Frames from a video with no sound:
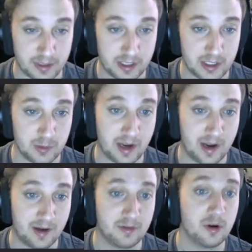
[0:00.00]
You
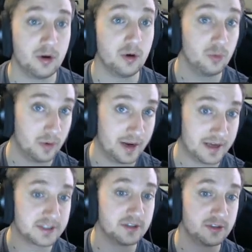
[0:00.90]
have rest,